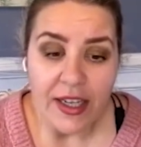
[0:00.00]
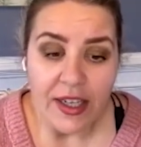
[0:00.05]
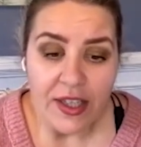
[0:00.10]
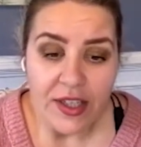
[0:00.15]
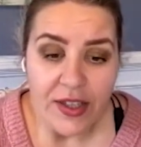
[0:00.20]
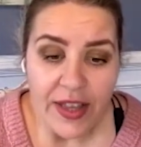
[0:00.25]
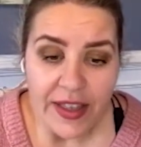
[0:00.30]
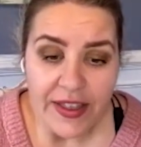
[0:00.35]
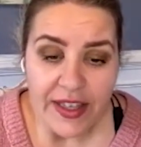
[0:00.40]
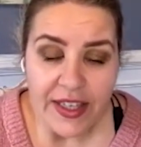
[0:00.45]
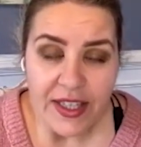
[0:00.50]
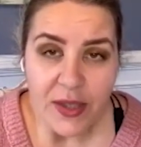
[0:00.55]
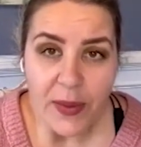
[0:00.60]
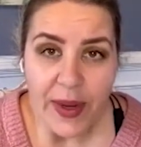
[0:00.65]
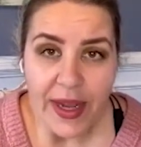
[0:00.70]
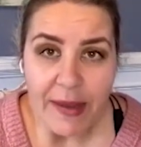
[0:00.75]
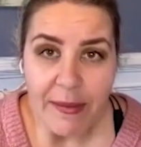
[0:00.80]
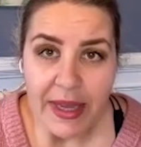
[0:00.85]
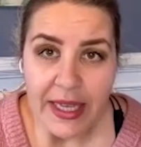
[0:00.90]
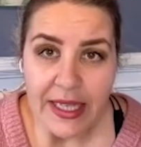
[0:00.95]
So then this way
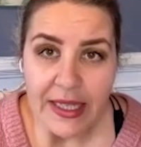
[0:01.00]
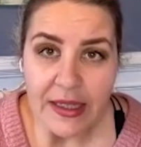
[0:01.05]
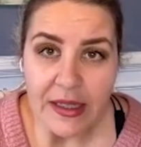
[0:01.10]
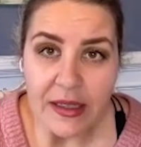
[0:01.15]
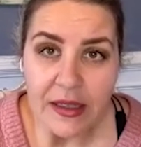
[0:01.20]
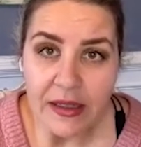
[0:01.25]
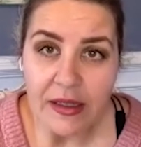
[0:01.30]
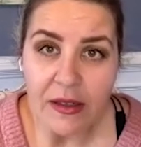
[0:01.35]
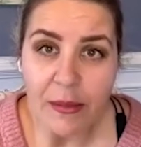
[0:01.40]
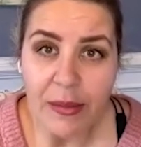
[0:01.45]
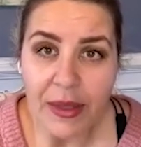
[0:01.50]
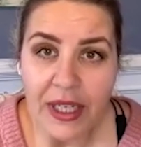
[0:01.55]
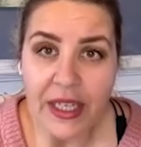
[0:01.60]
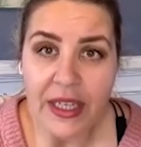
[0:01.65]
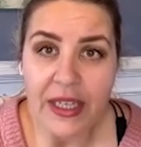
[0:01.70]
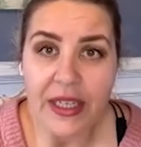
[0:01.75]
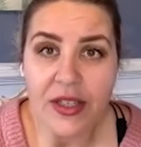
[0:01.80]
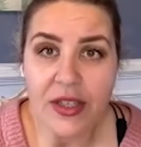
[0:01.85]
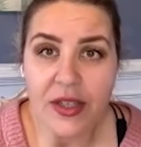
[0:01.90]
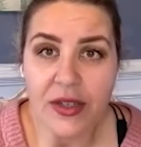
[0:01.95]
it makes it a little bit
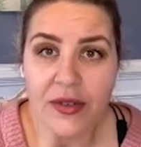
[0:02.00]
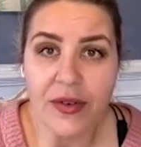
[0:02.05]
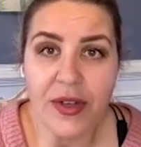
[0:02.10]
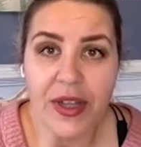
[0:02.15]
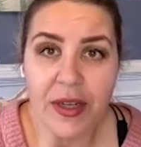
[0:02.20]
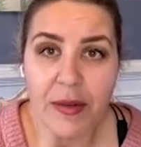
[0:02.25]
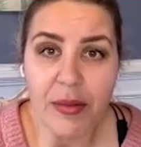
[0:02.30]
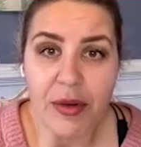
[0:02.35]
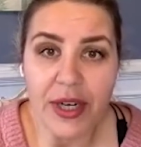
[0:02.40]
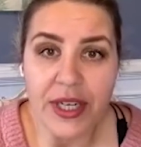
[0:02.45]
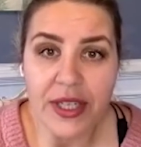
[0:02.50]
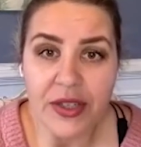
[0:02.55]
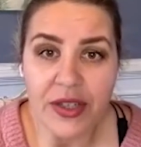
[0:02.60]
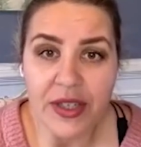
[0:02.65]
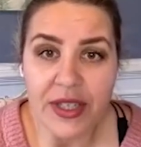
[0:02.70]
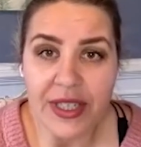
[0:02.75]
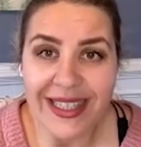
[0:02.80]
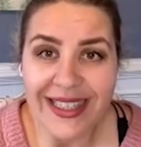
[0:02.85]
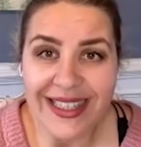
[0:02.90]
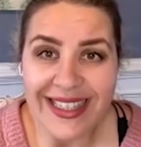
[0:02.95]
easier for the appraiser
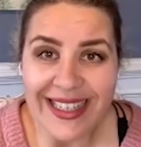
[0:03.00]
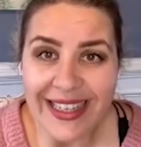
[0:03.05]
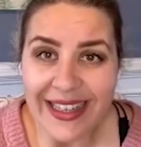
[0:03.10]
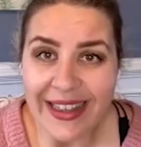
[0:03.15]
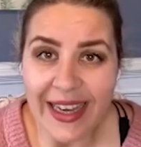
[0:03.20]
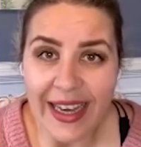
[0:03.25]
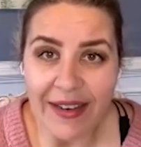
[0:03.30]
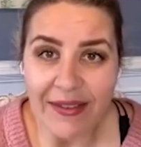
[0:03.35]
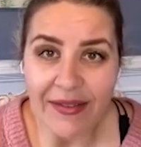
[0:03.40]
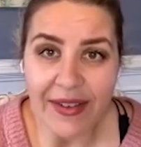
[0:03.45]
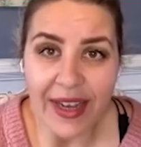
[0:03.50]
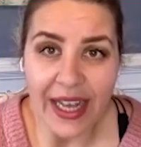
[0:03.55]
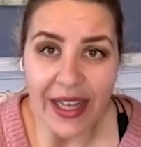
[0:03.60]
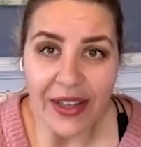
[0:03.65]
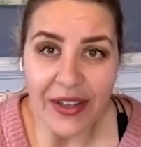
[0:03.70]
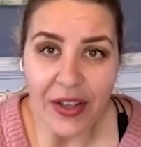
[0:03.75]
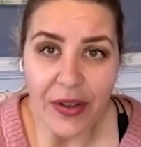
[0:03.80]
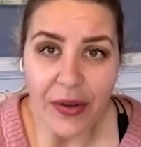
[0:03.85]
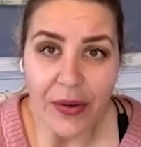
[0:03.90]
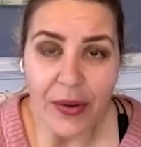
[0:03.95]
to seek that
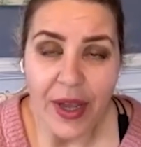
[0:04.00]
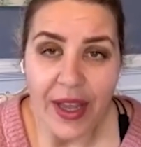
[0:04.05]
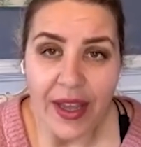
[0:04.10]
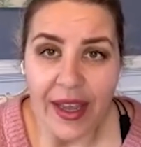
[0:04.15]
value